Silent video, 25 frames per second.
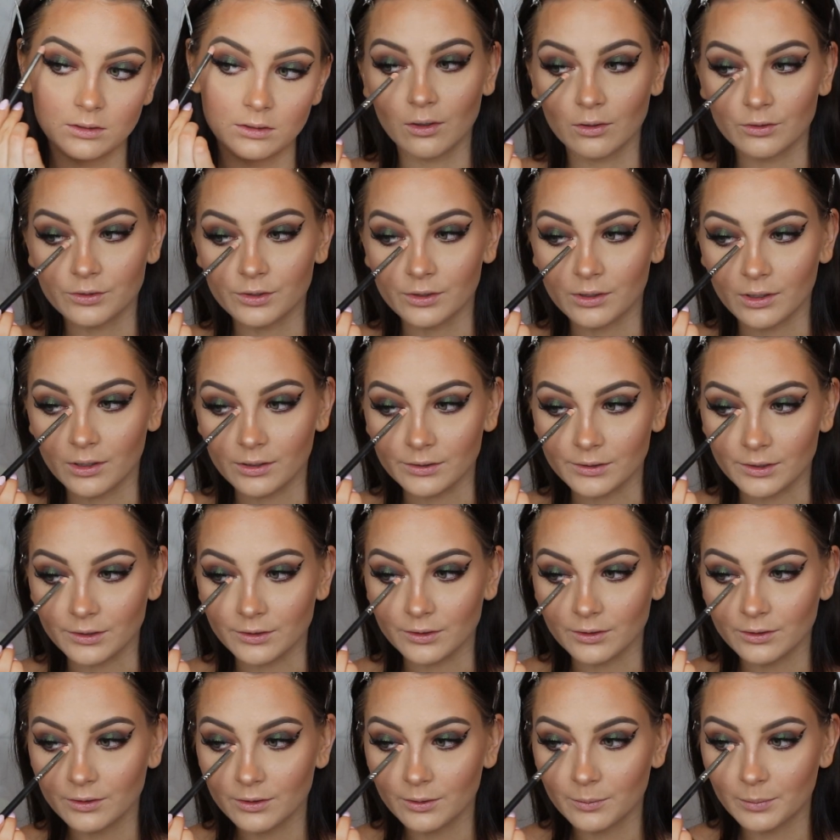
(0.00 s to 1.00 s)
Also guys, I
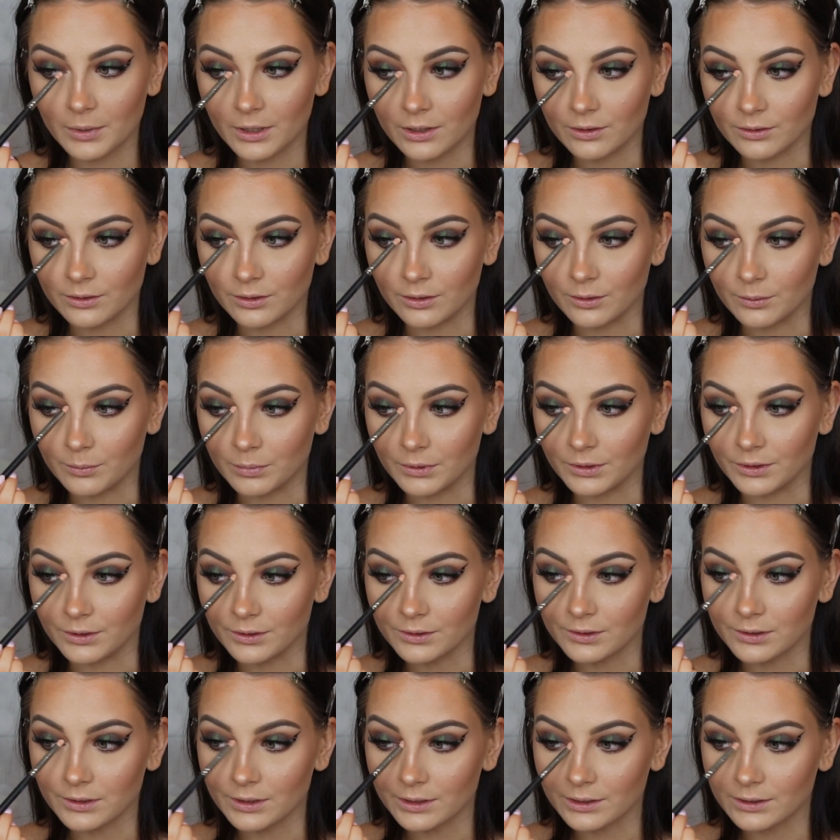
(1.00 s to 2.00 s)
don't know about you, but
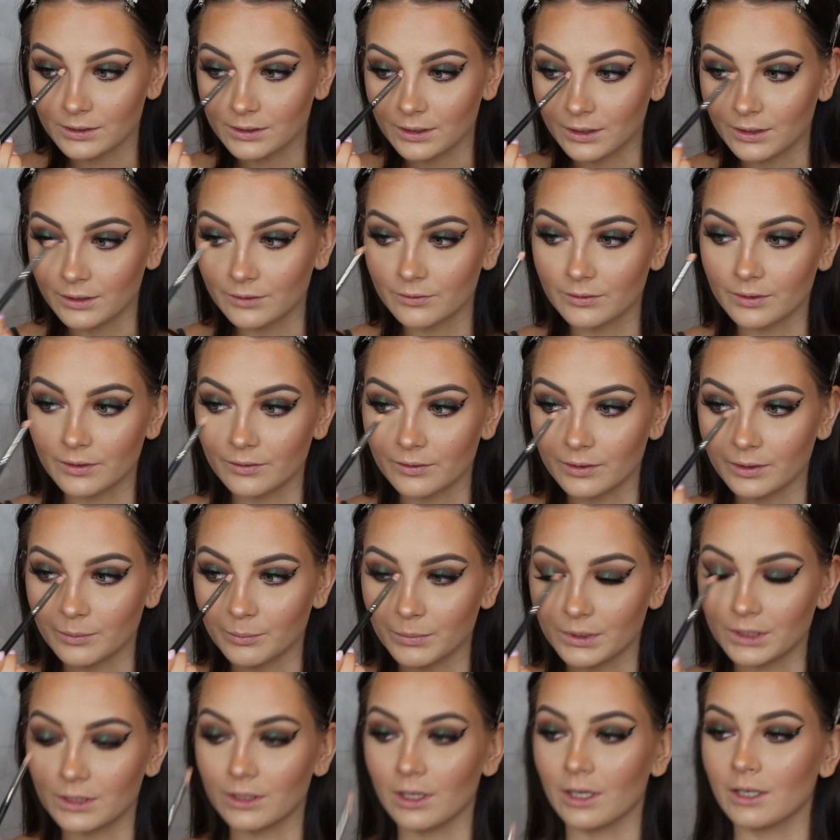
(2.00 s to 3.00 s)
this look is kind of giving
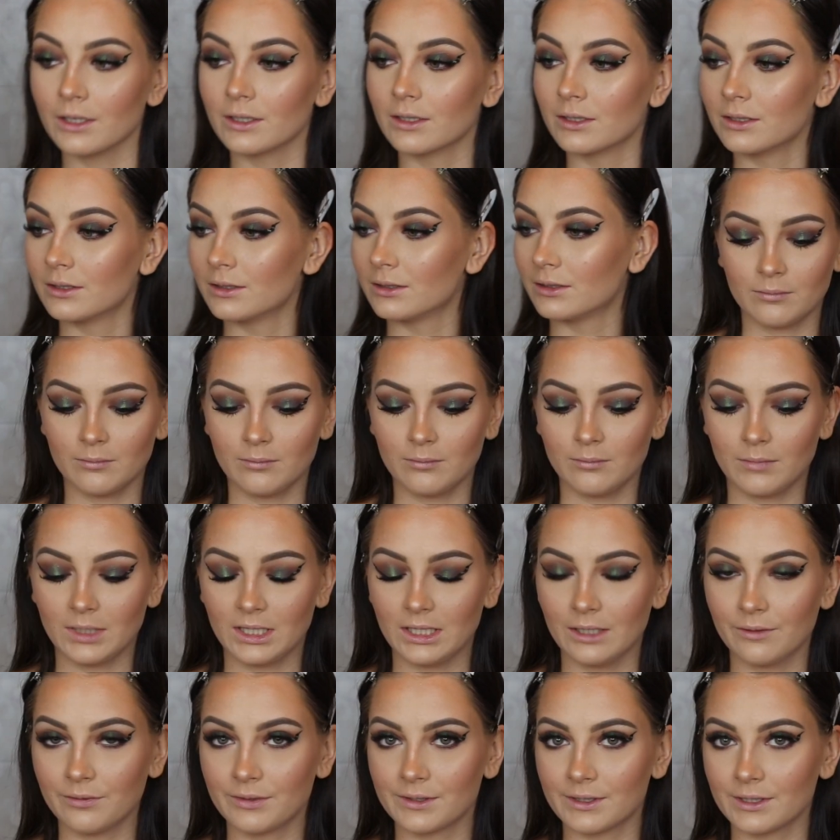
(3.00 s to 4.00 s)
me like
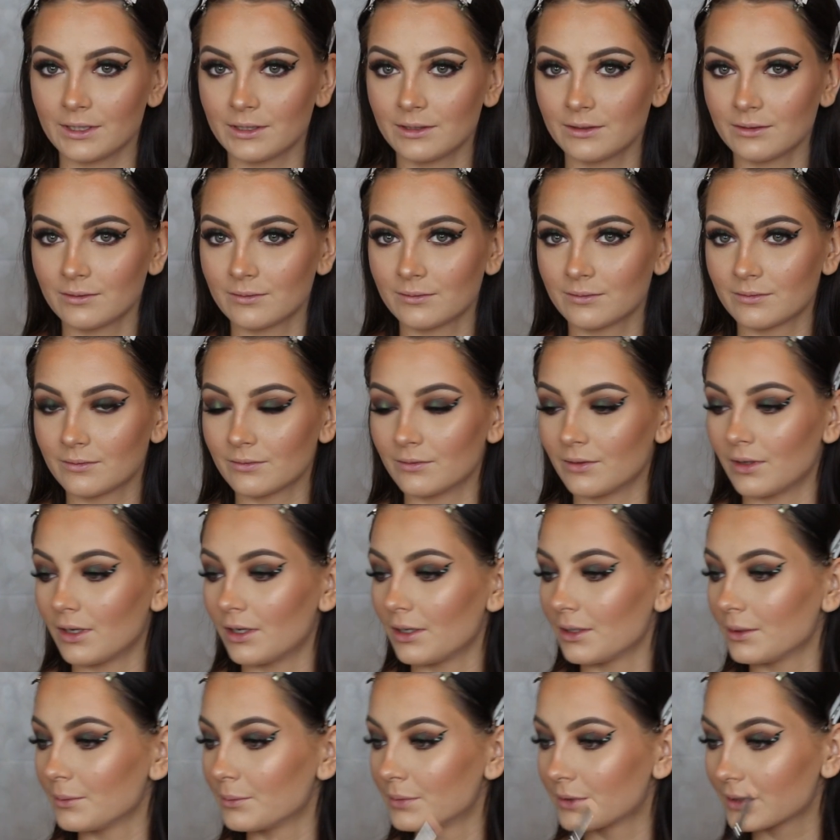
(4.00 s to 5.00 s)
Maleficent
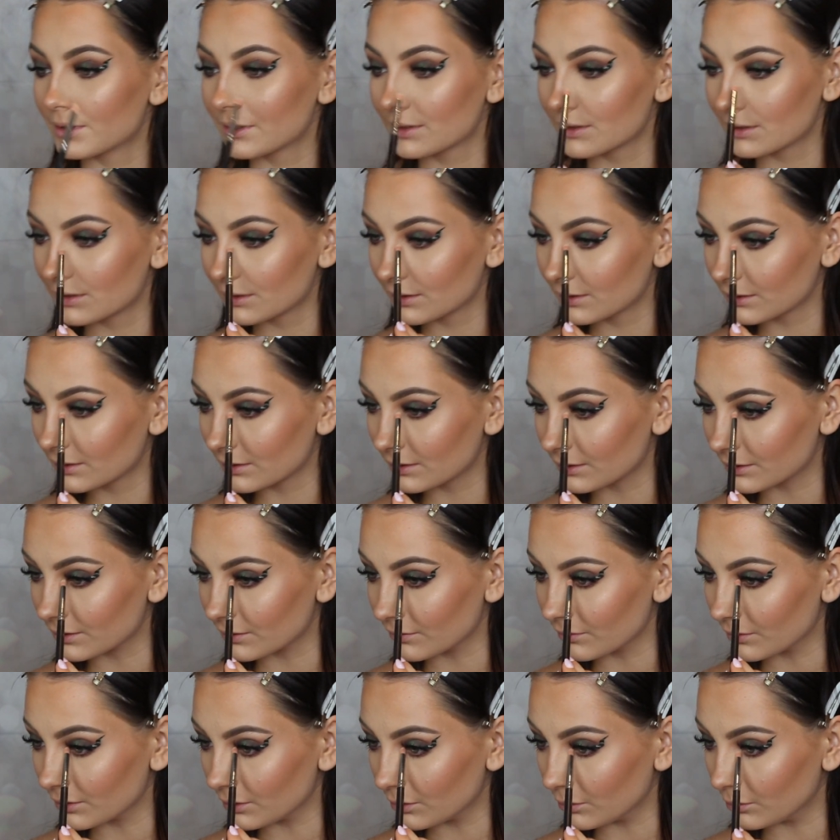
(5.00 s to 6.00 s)
vibes because
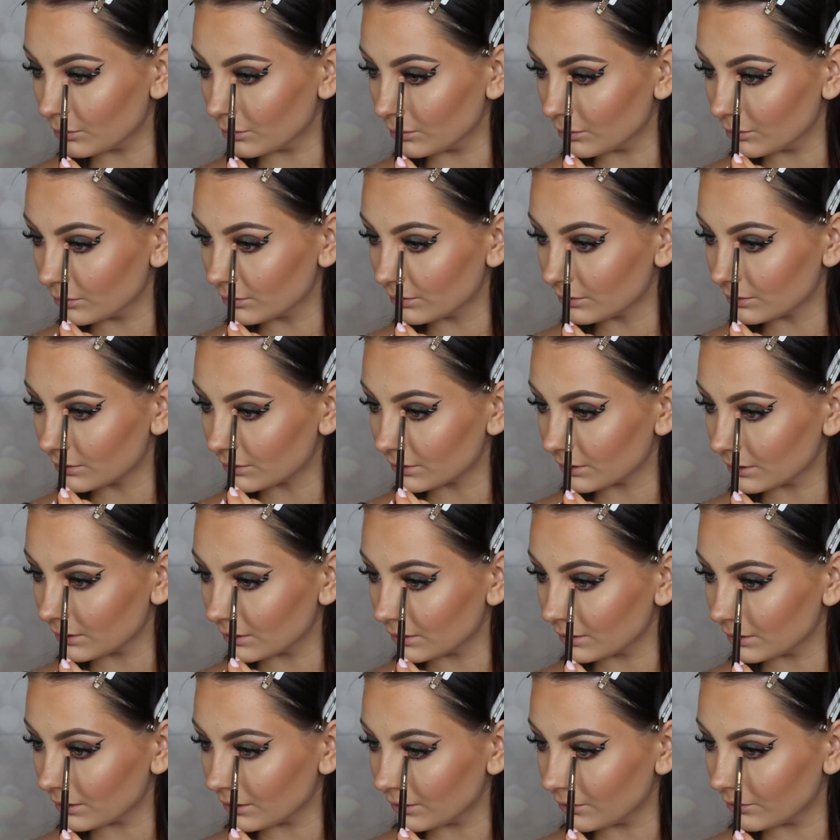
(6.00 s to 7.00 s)
of the horns
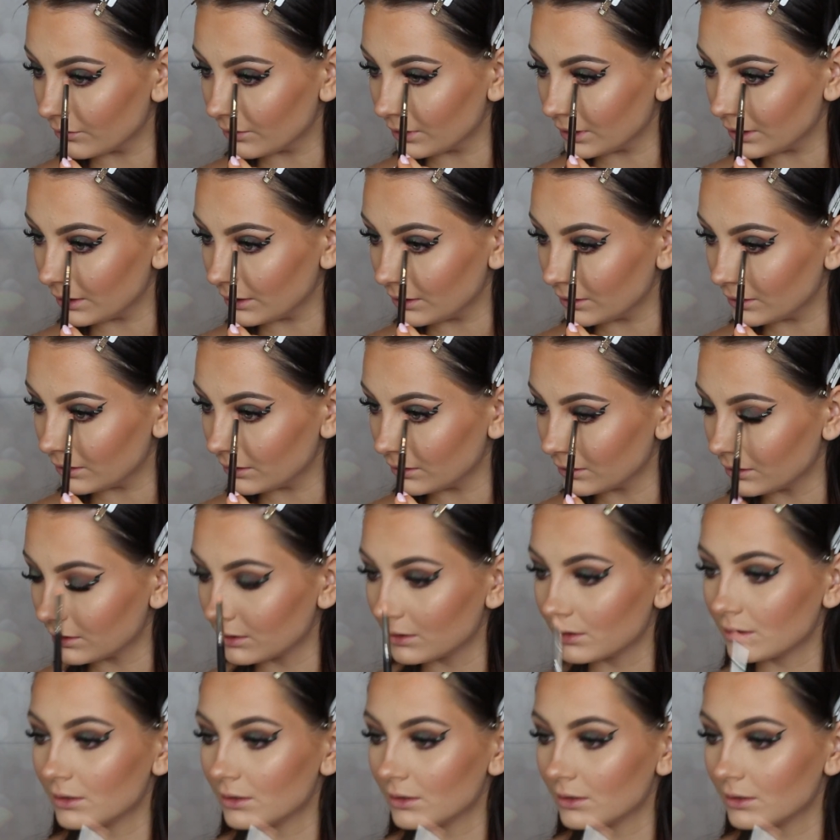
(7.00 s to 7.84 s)
and the green.